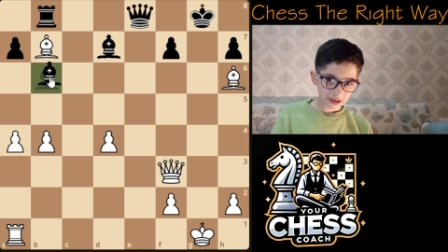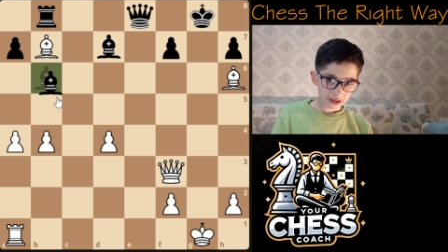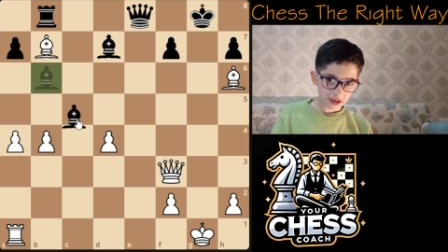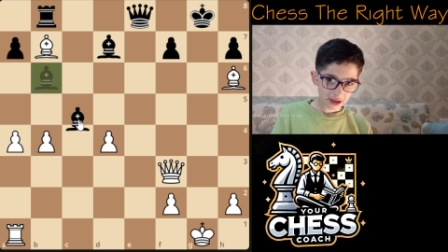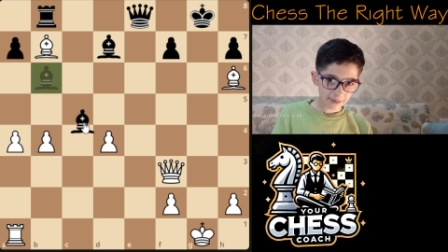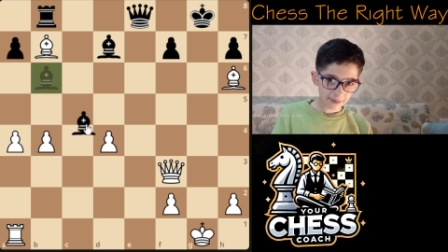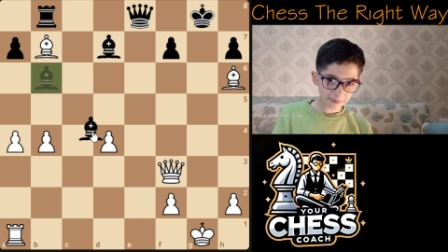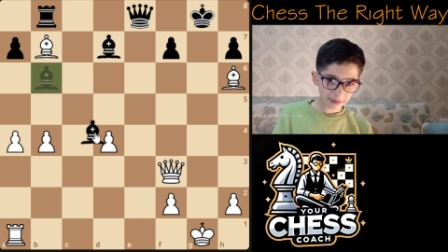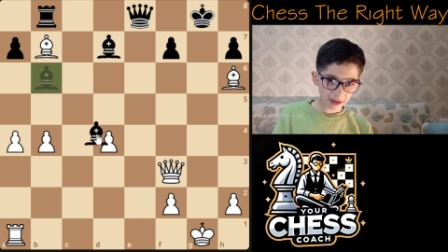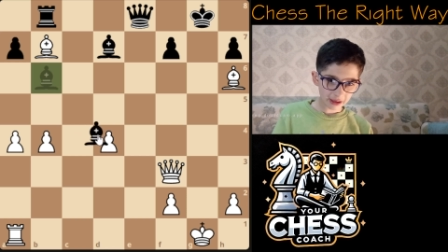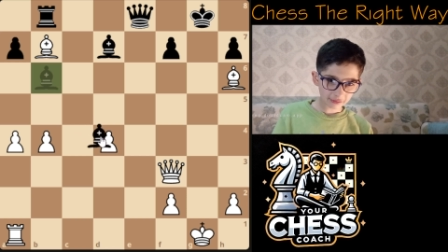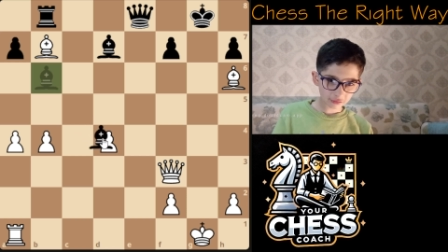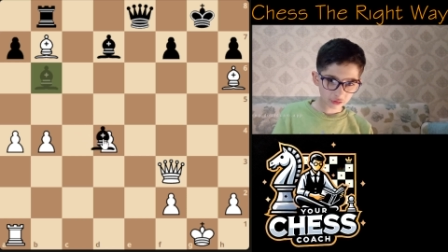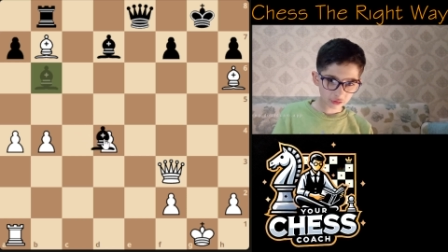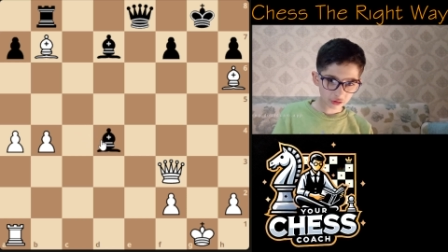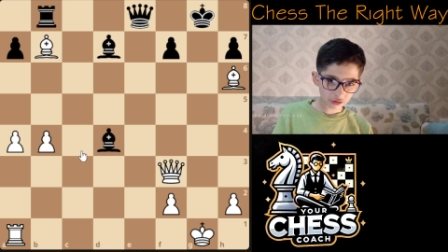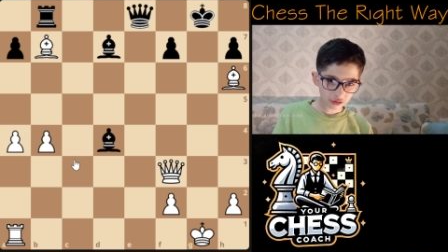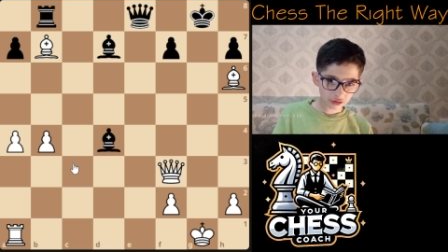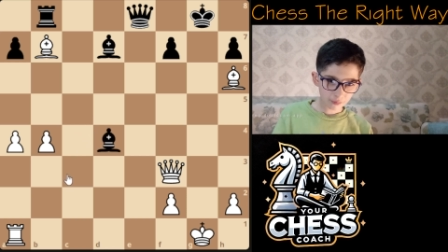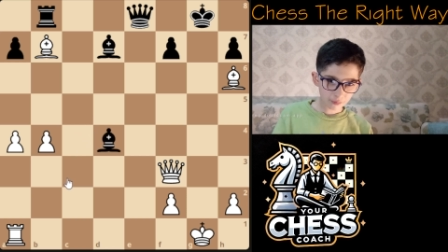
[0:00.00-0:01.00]
And black
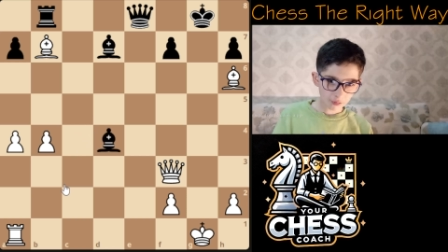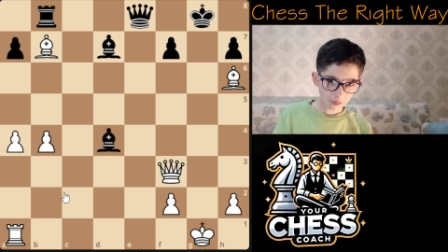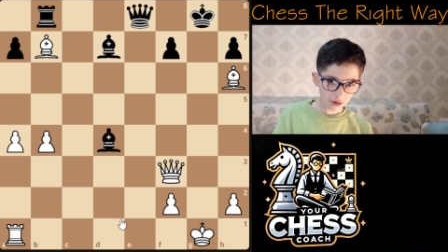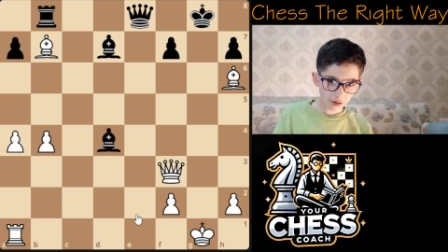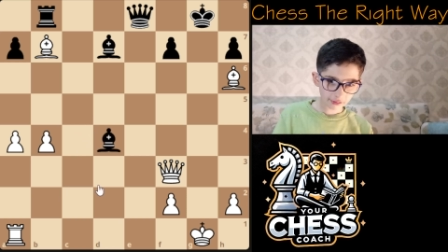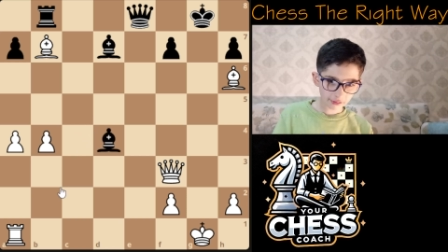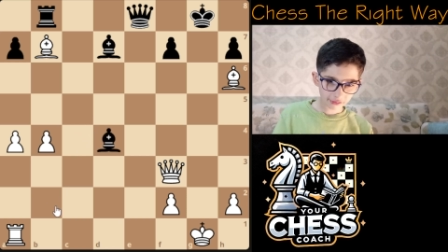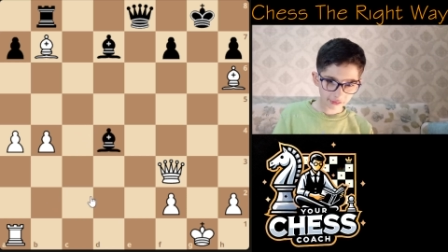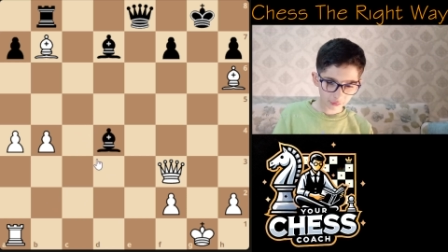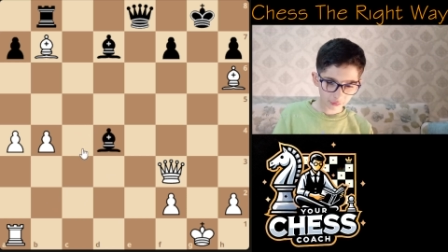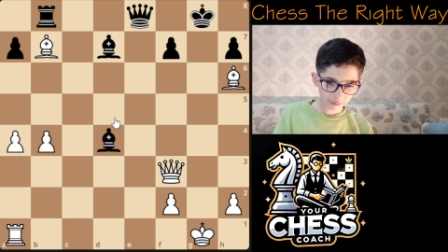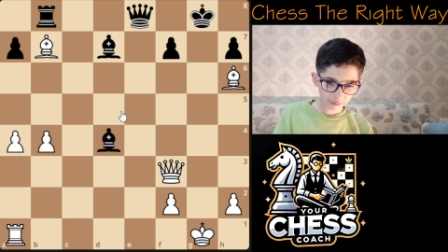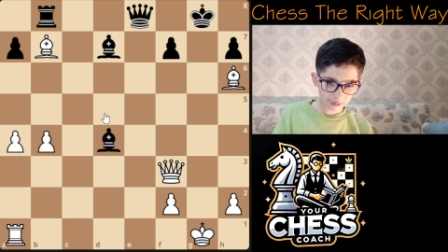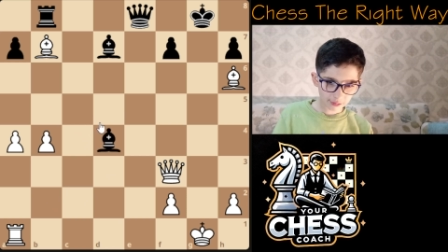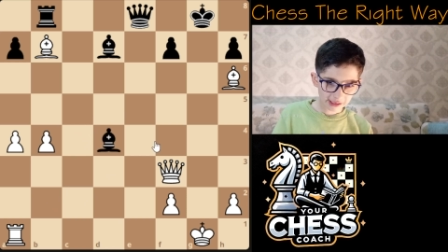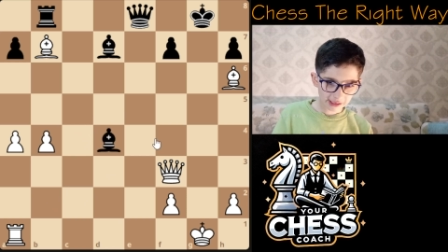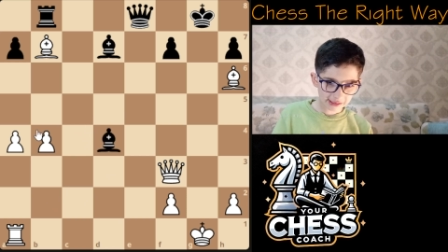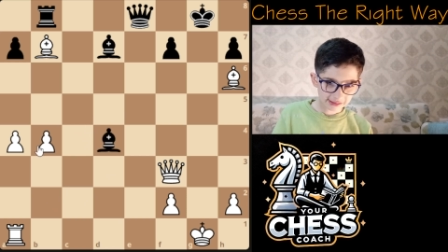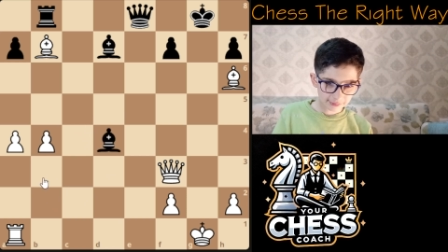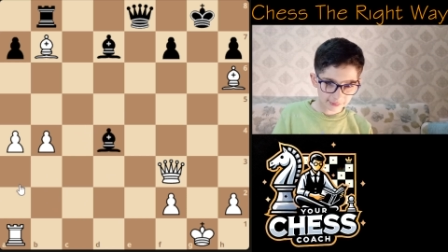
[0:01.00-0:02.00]
took the pawn. The
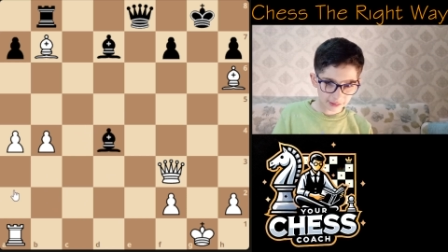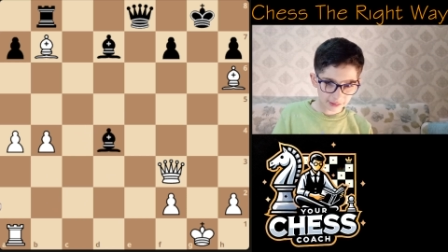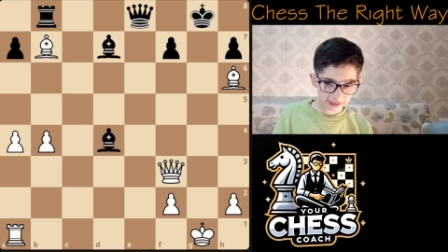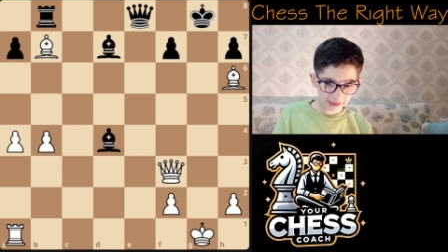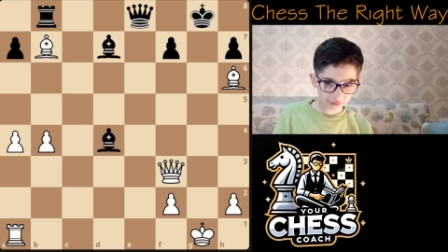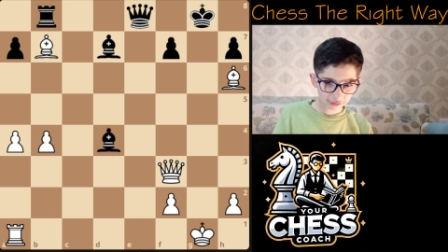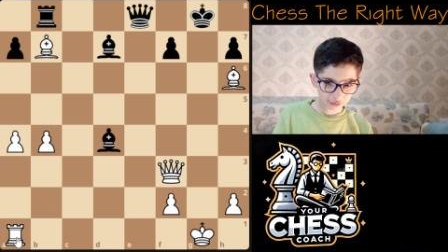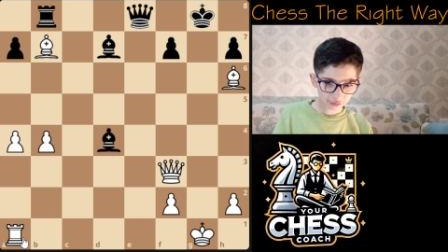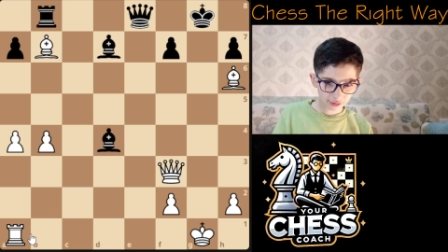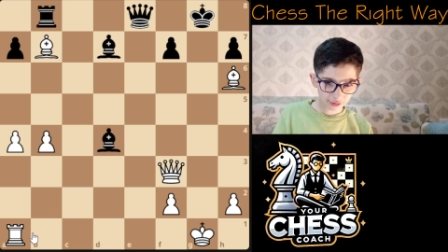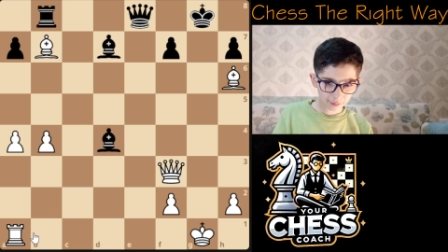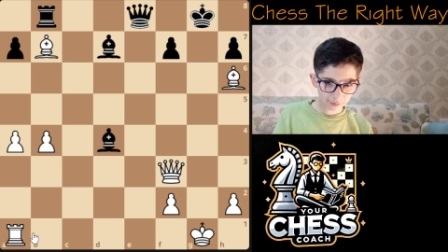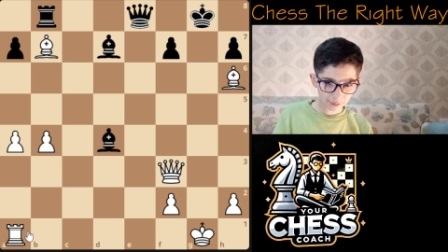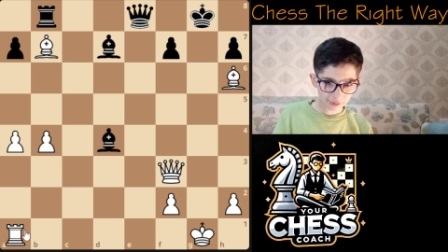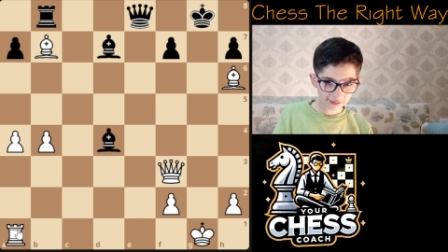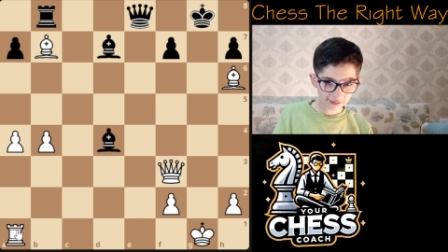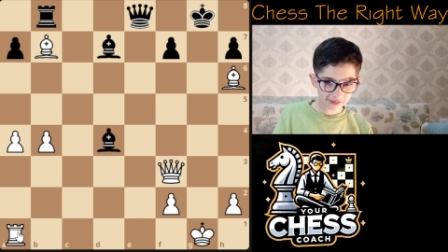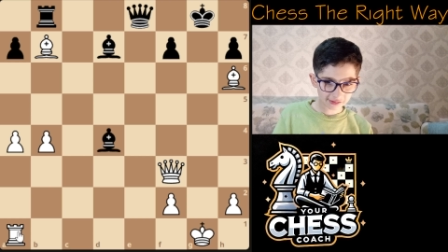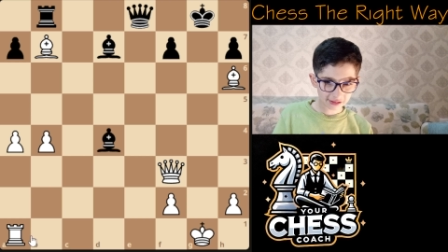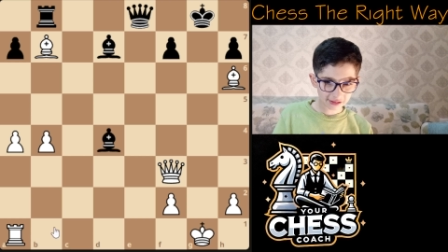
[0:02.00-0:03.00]
reason black took the
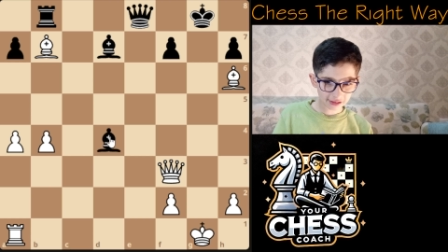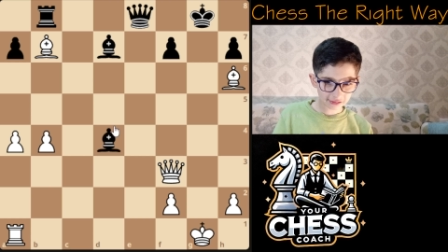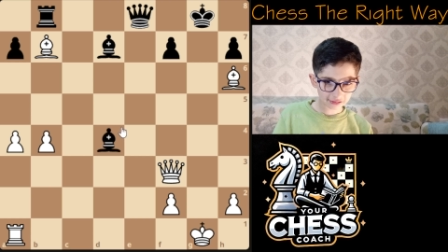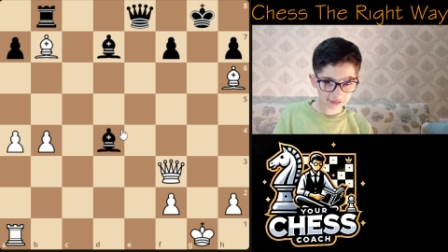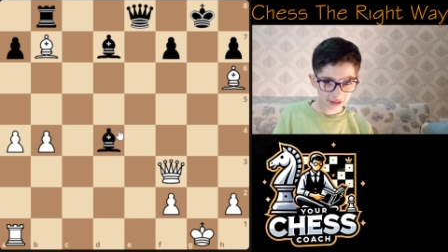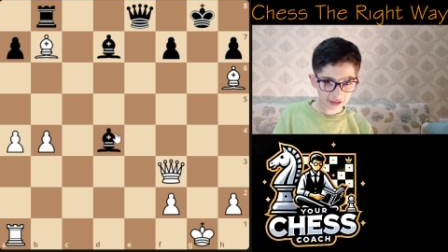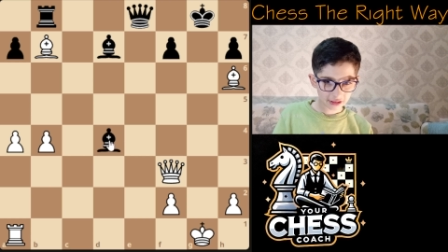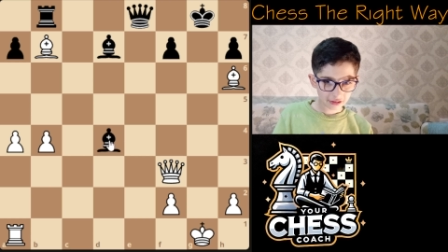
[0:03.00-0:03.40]
pawn is that